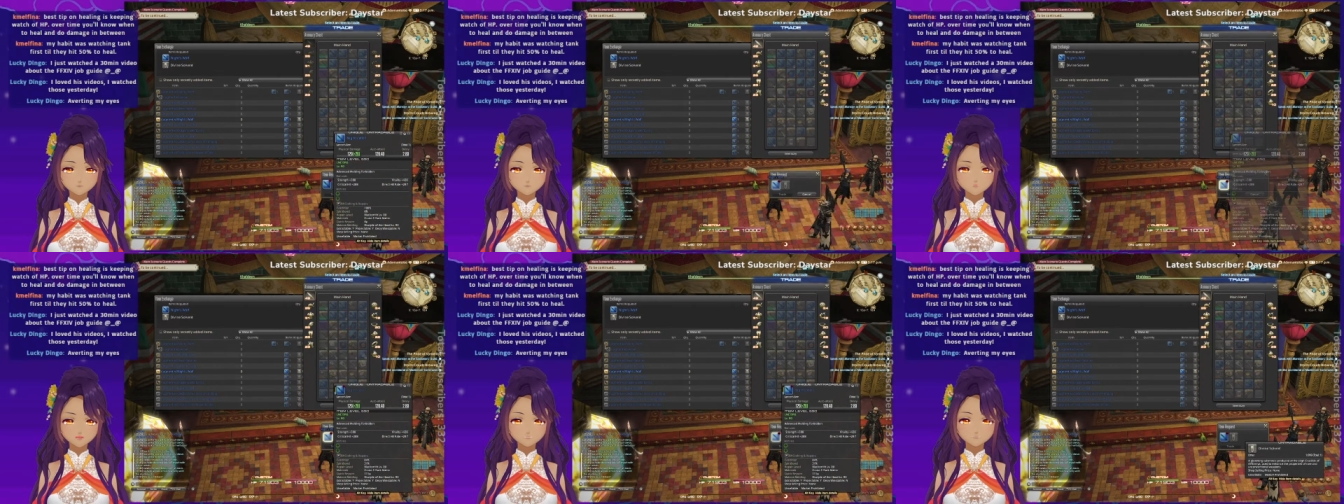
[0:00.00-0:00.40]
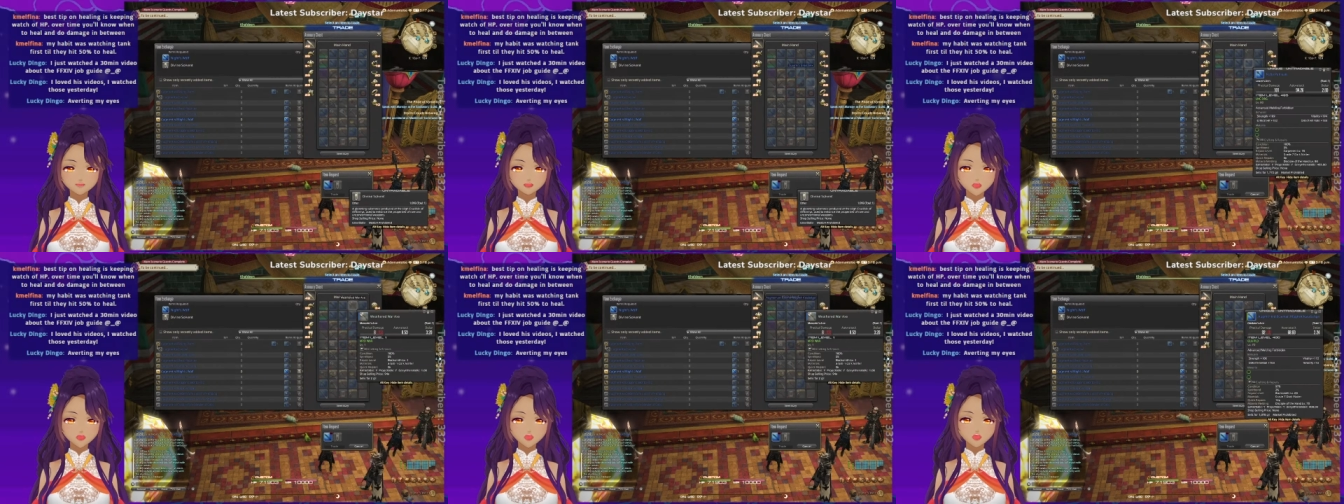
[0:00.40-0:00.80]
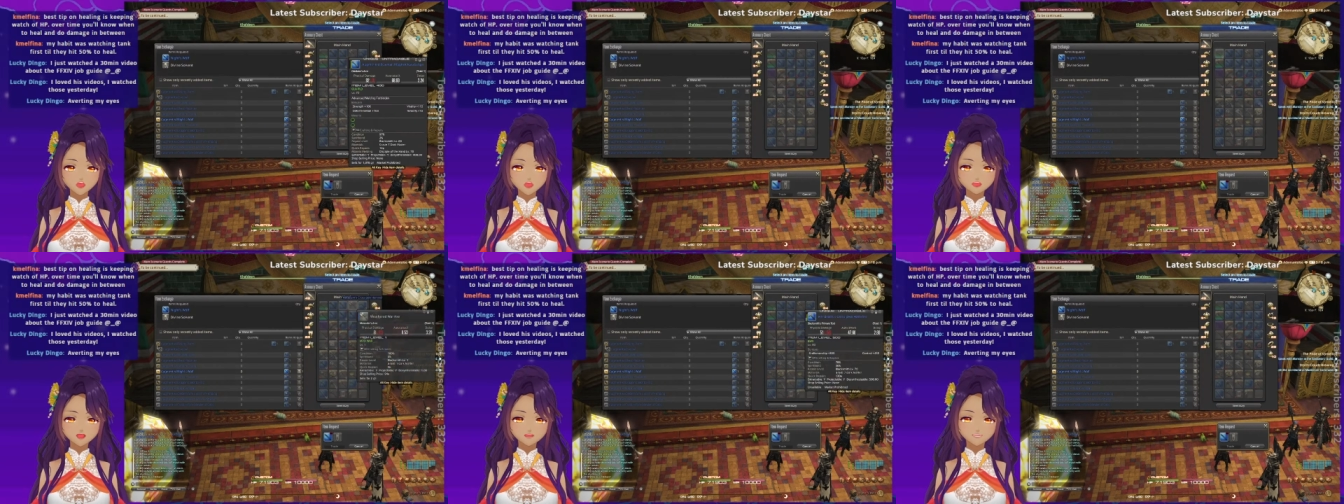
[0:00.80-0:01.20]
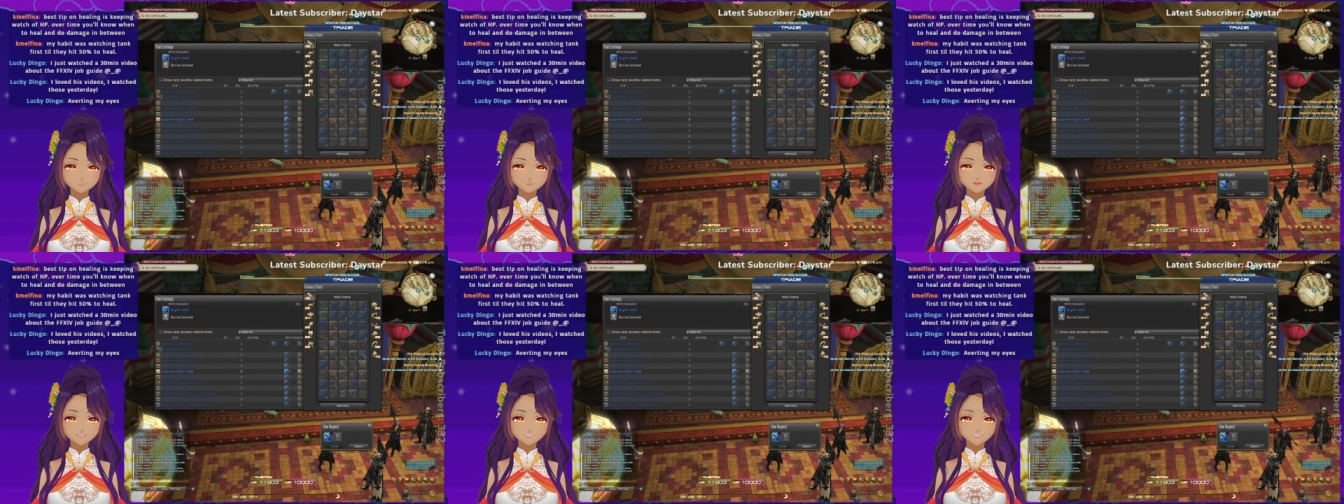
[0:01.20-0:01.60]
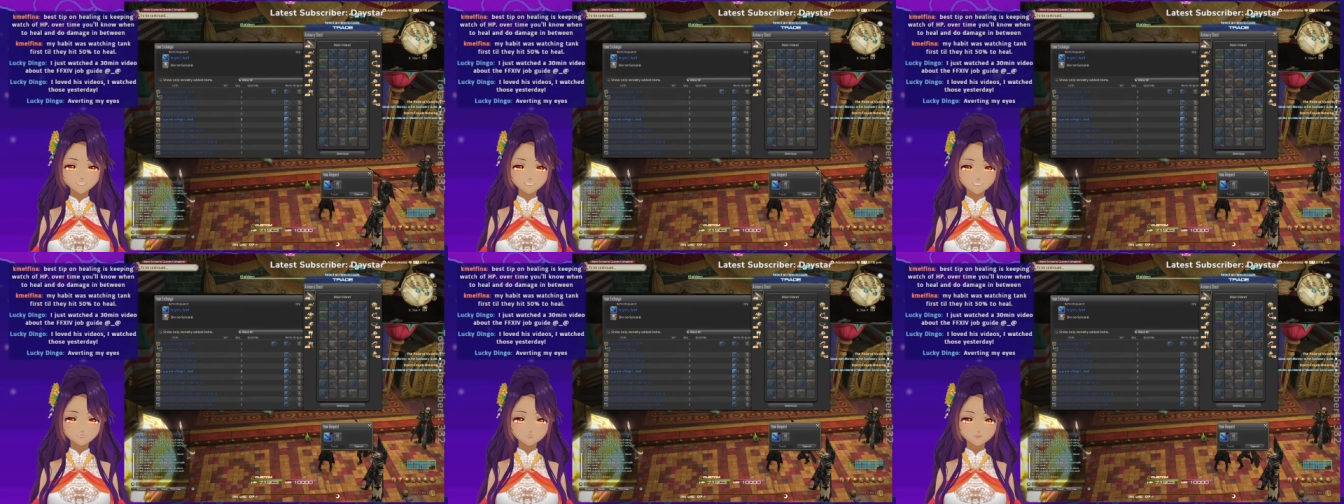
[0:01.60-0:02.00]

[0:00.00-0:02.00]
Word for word: This boy, and then